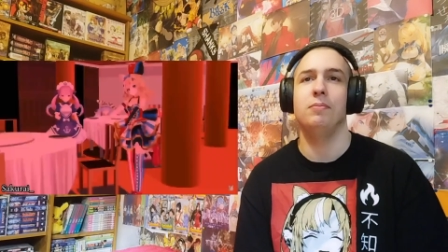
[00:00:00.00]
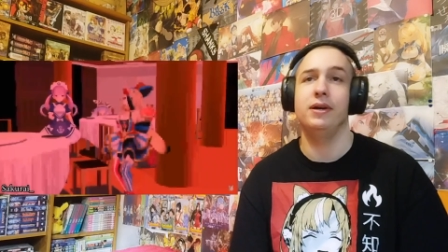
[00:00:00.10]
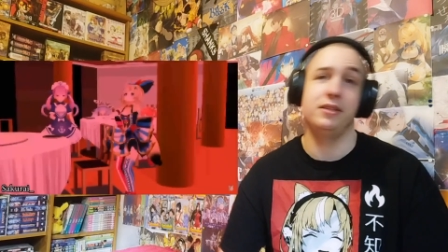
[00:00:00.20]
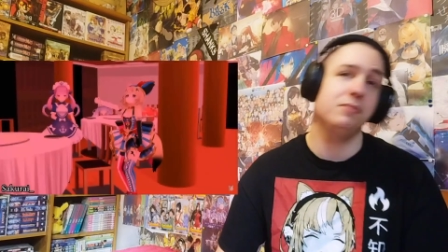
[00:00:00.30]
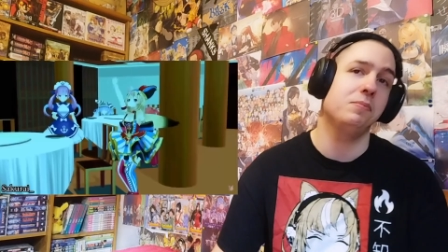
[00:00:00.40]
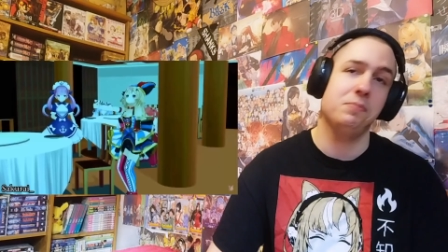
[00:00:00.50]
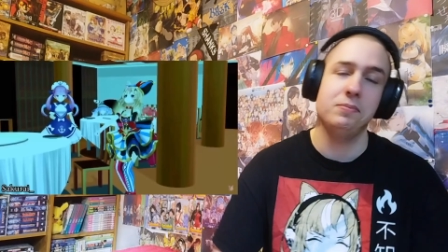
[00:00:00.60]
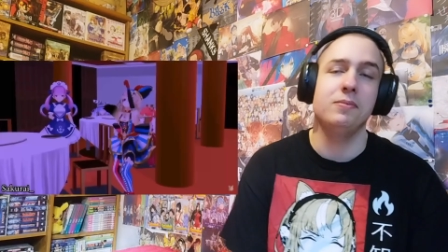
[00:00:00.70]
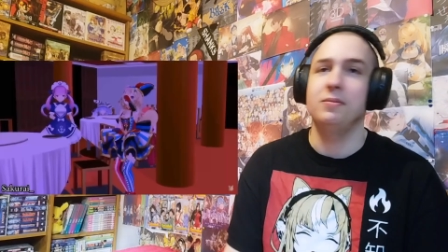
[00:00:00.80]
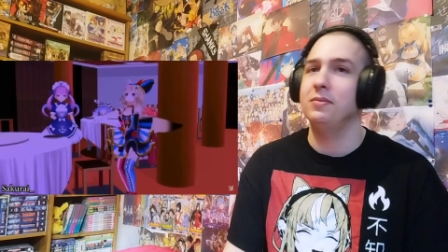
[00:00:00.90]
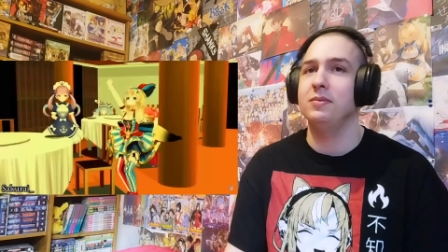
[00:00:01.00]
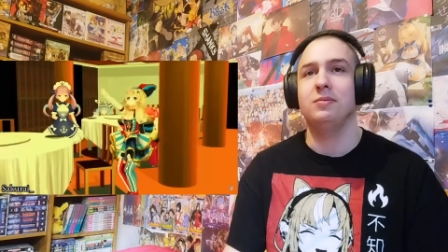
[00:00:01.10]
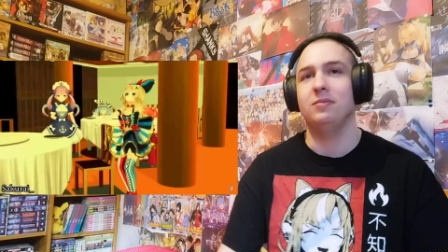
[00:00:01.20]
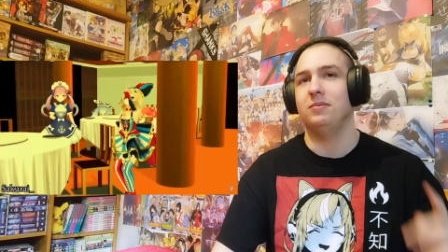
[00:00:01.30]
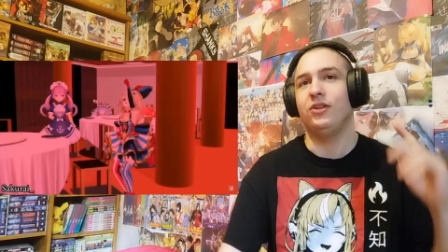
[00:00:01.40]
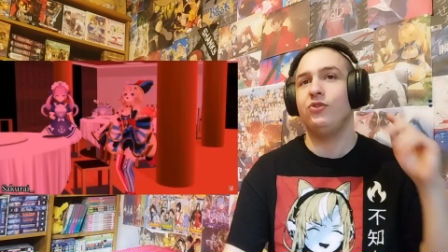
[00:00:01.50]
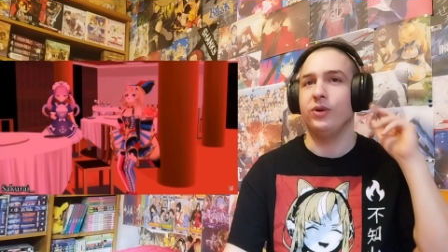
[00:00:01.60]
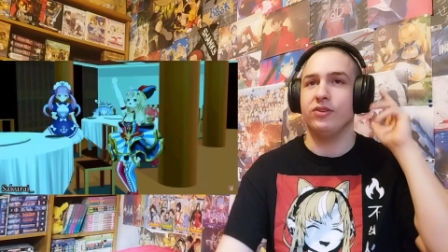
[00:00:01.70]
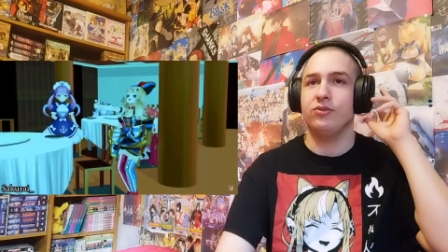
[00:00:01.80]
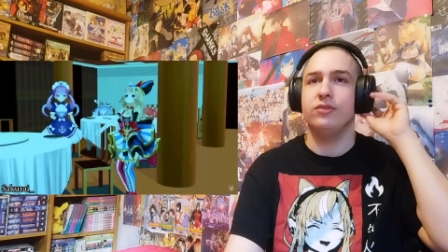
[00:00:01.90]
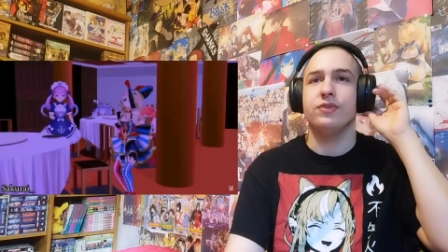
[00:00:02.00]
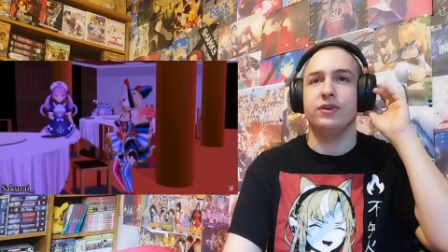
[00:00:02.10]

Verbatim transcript: But it's weird, so it's